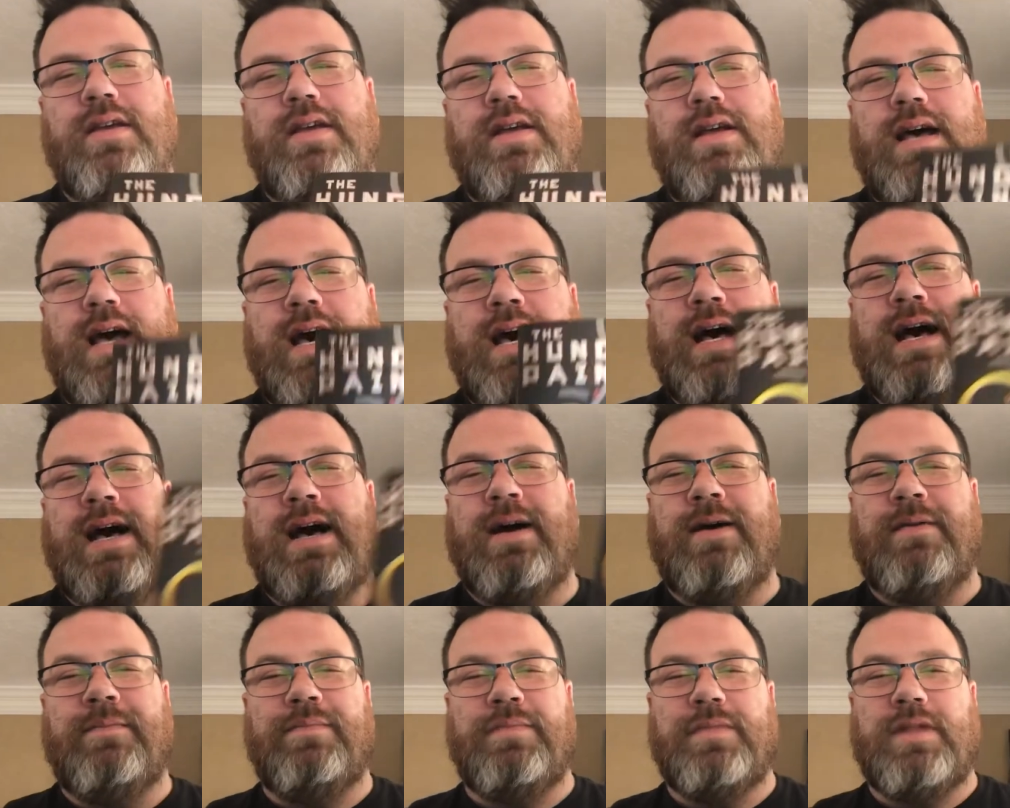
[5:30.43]

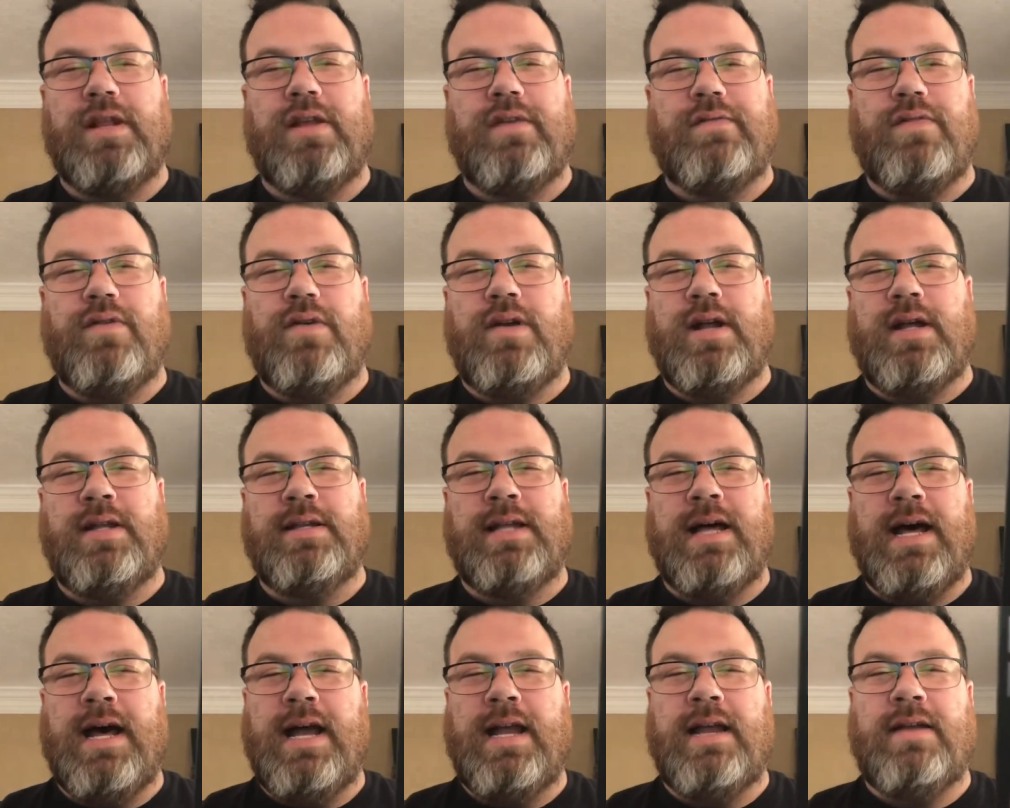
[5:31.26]
Look for it
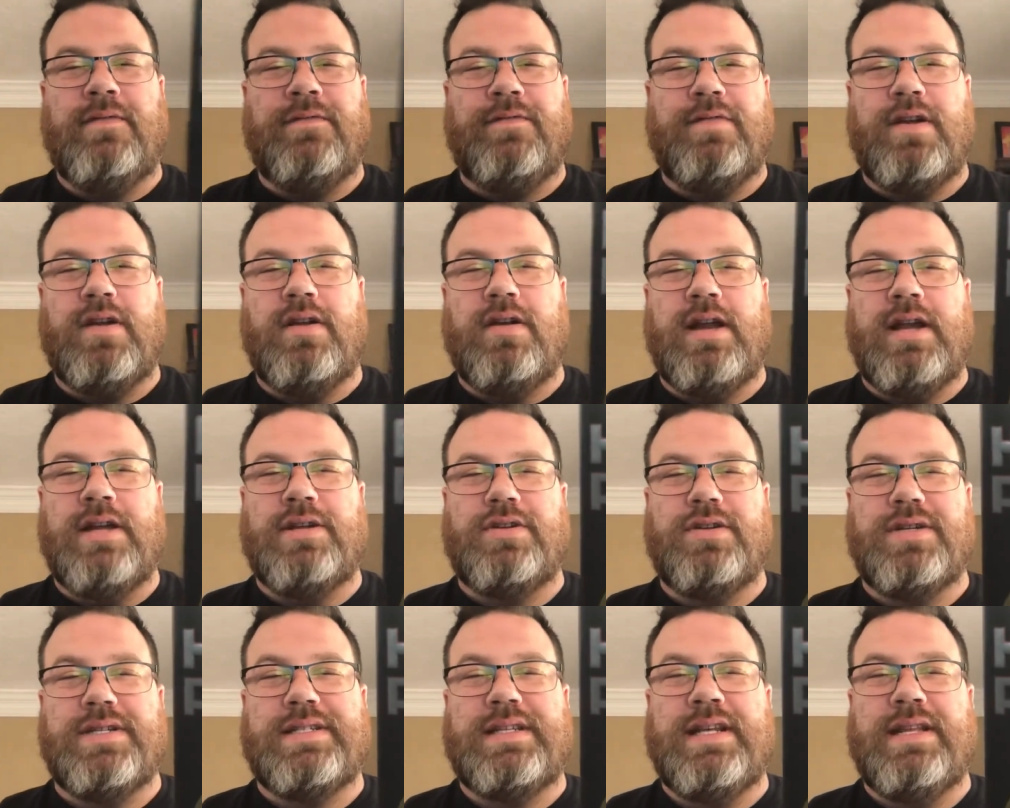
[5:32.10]
online if you're
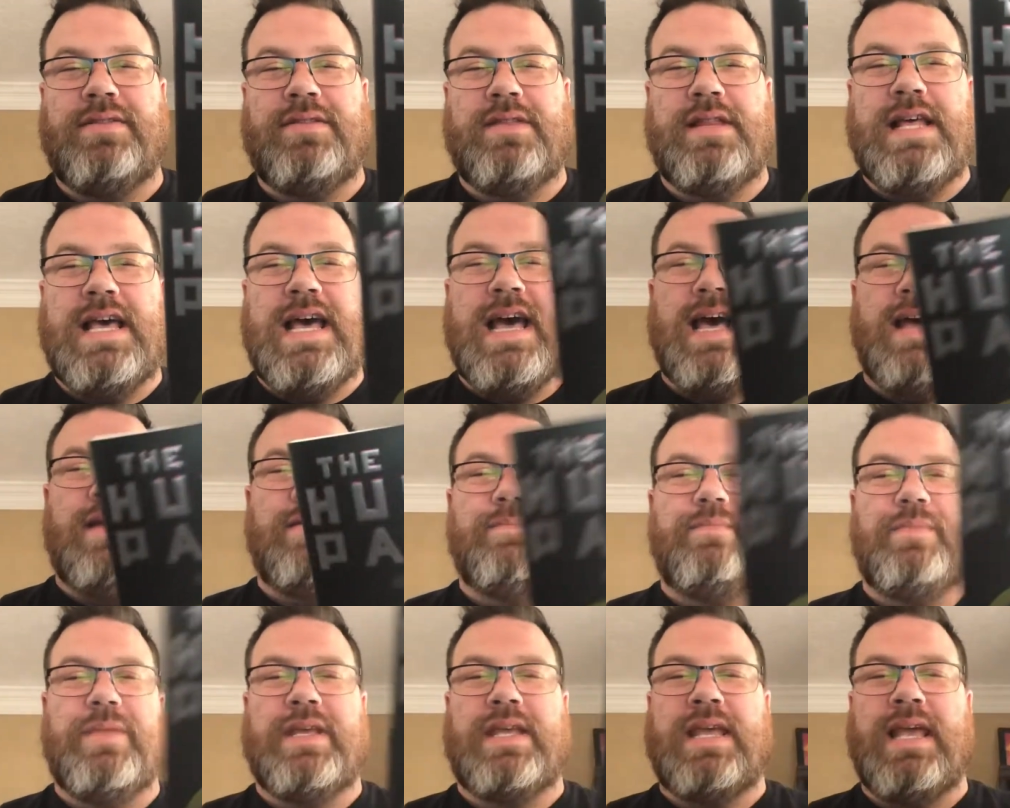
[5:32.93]
interested in that.
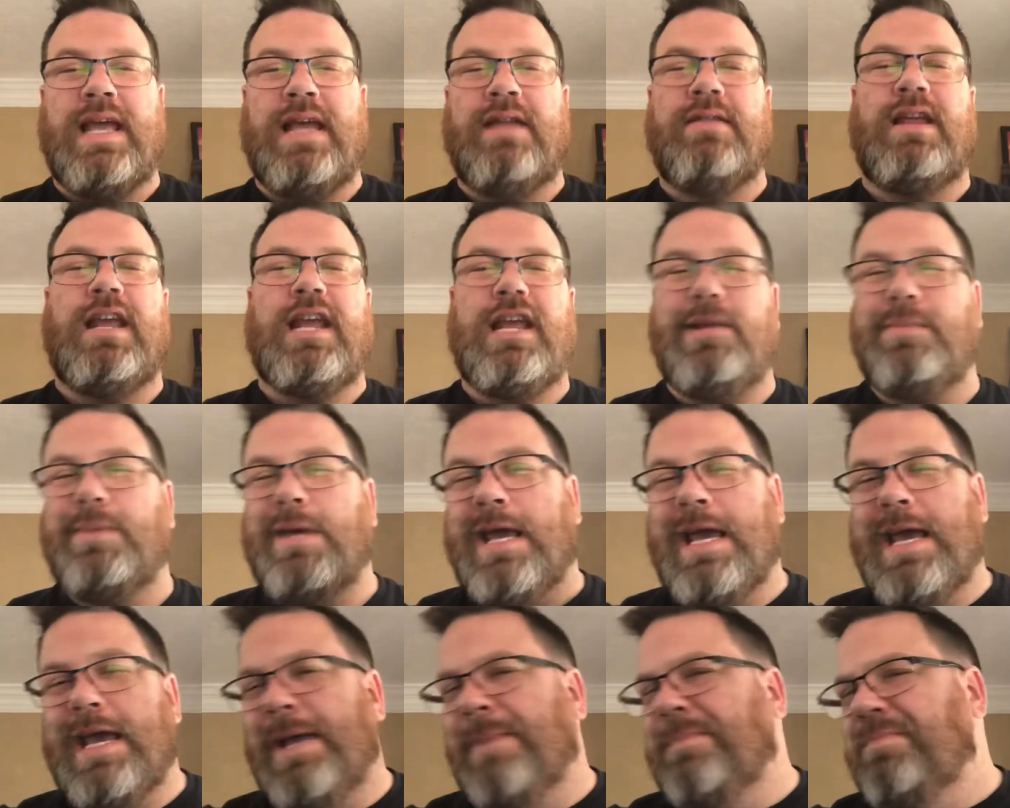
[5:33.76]
Again,
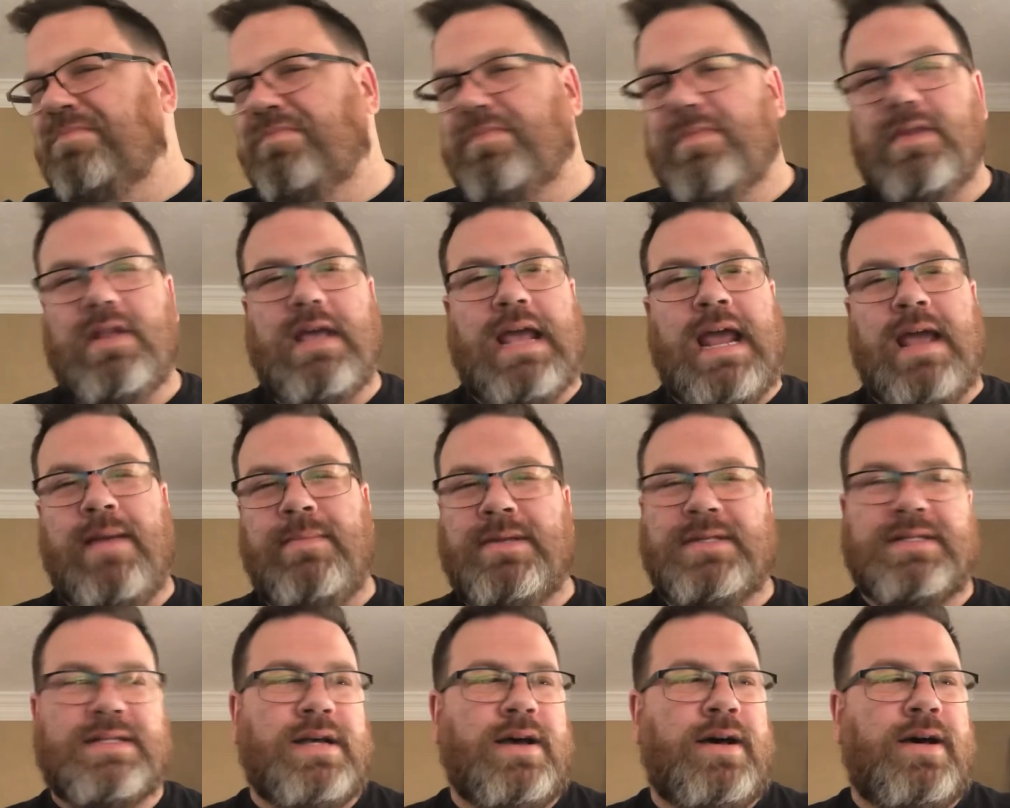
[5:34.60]
eBay,
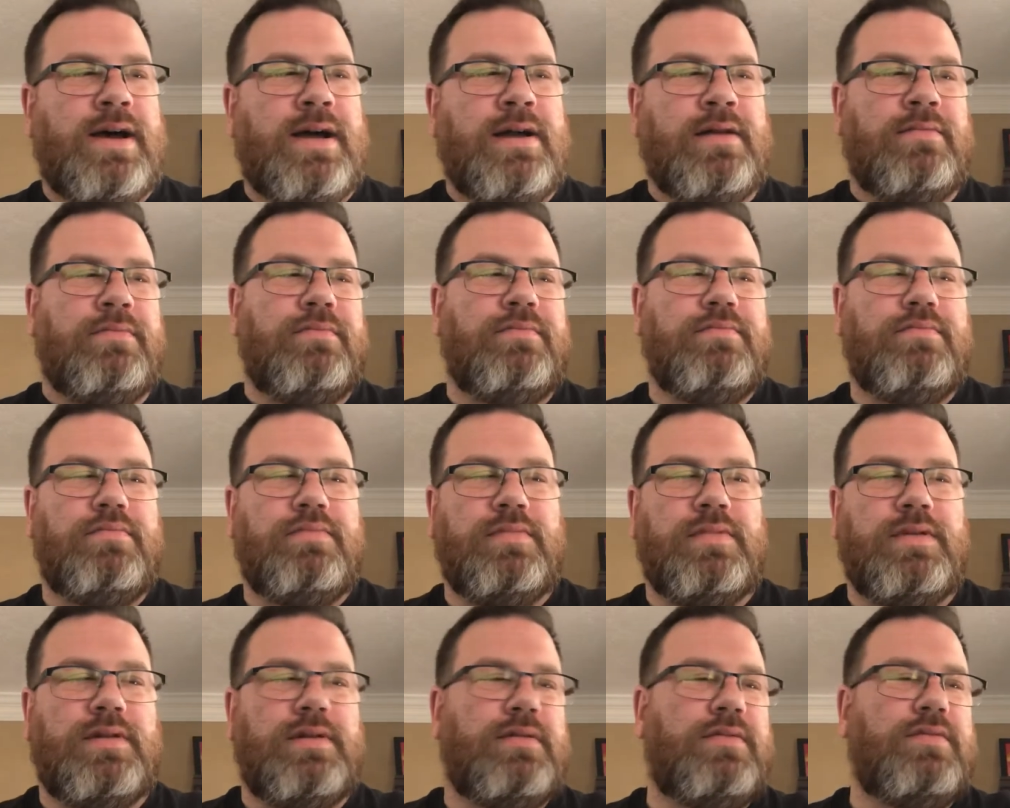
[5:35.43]
Amazon,
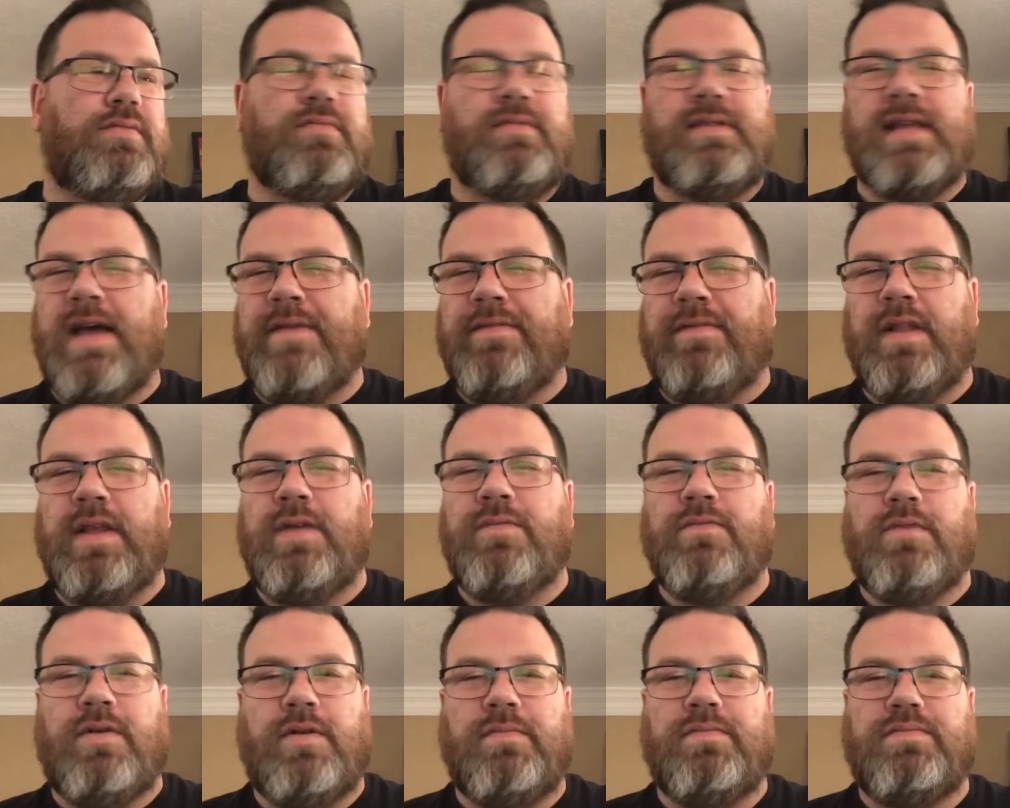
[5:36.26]

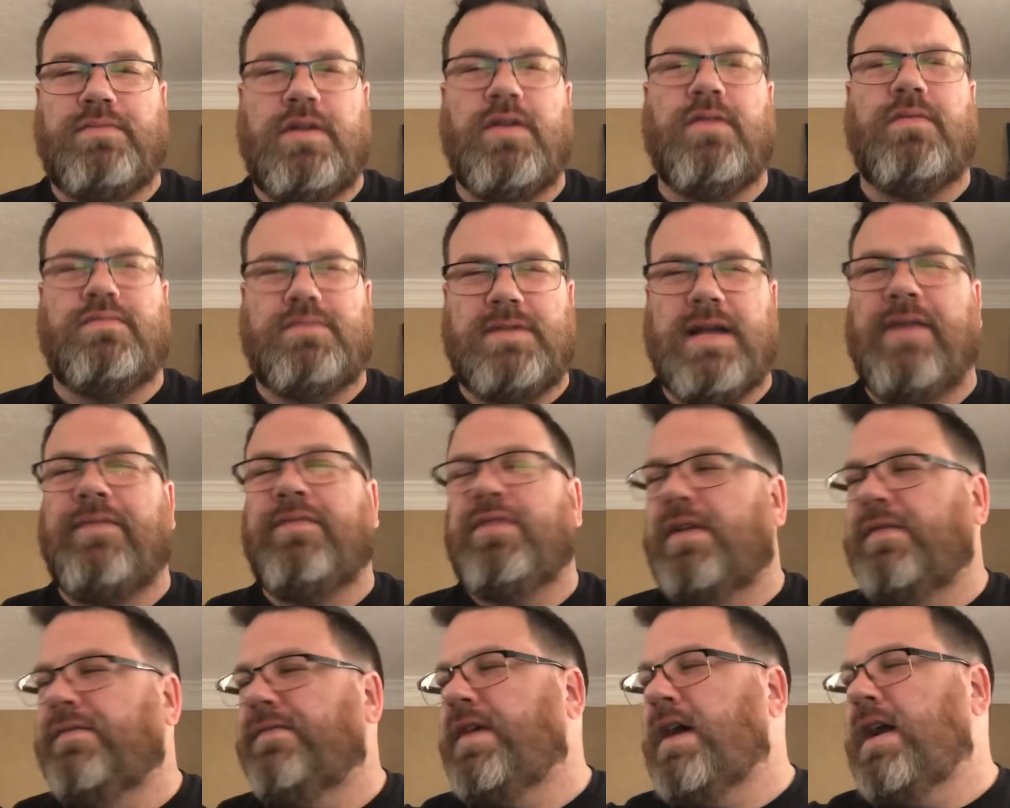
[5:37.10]
you'll
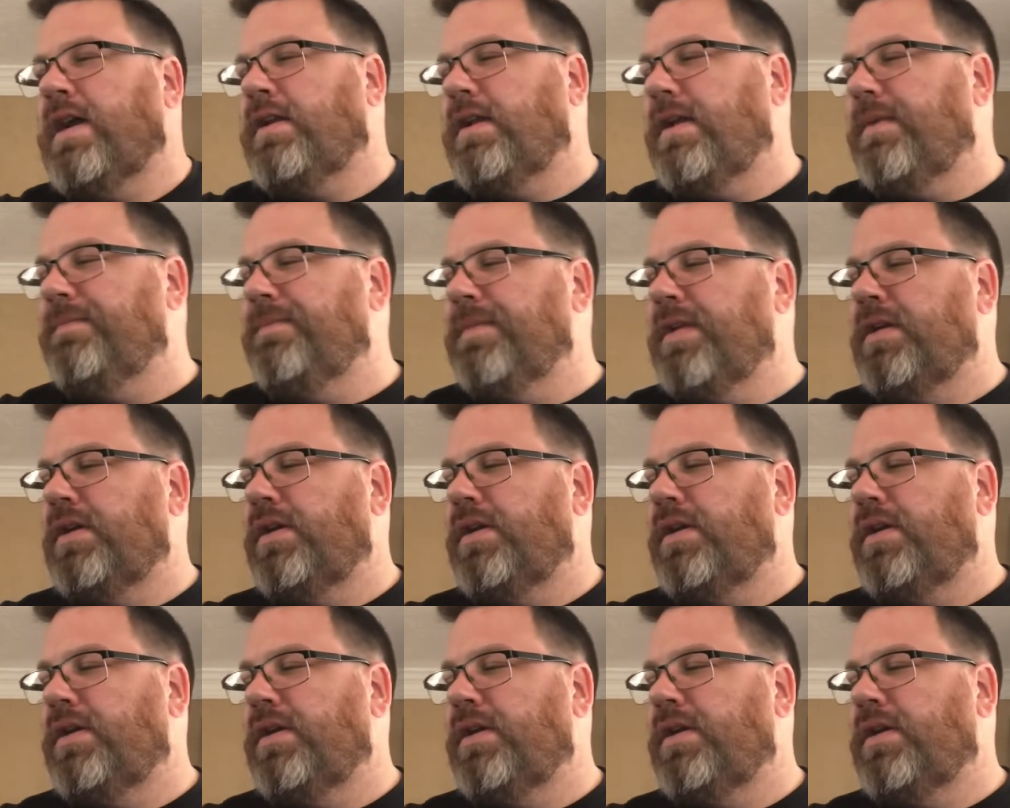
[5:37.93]
definitely find it.